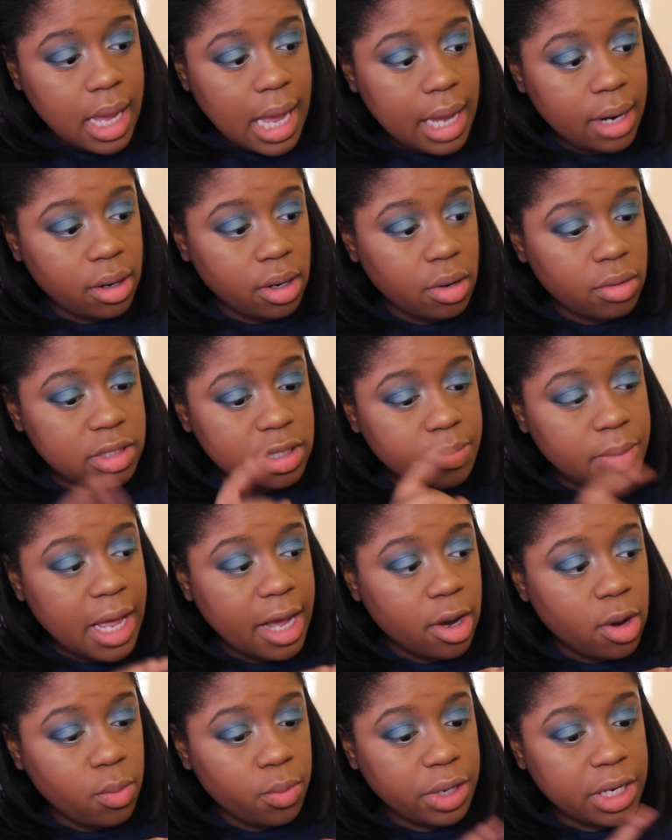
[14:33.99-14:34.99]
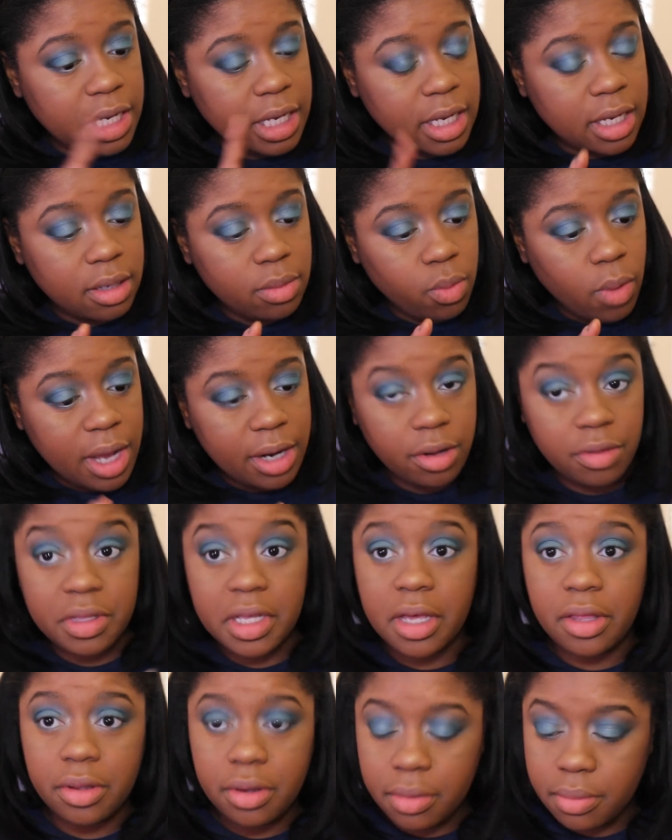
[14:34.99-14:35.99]
I don't know. It's black on one end, white on
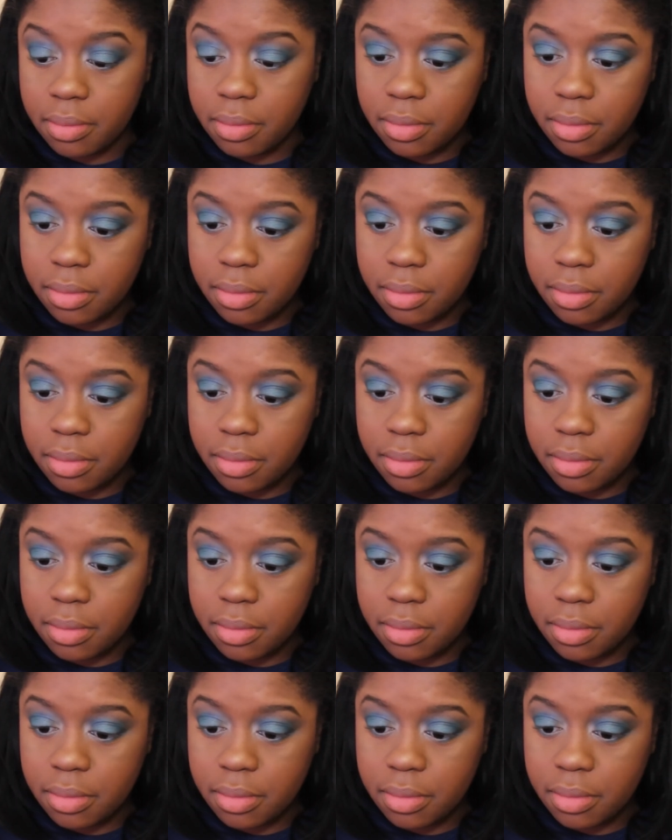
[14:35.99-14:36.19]
the other.